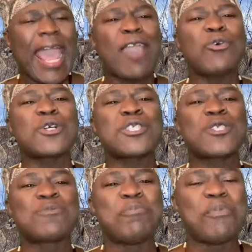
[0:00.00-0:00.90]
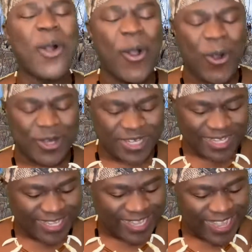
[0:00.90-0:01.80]
was born,
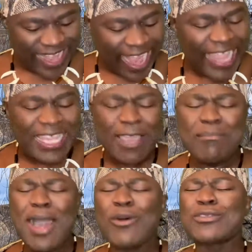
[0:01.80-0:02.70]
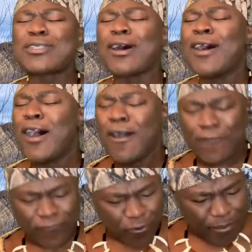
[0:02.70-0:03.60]
I came out
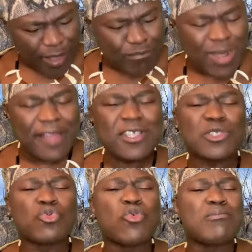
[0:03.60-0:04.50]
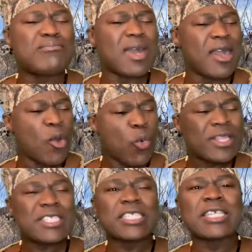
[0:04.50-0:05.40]
from my mother's womb
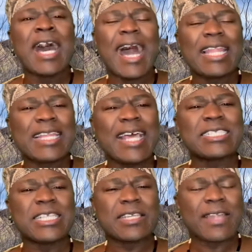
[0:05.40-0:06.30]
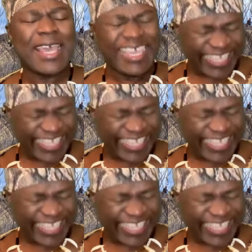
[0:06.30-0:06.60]
with such an elastic cry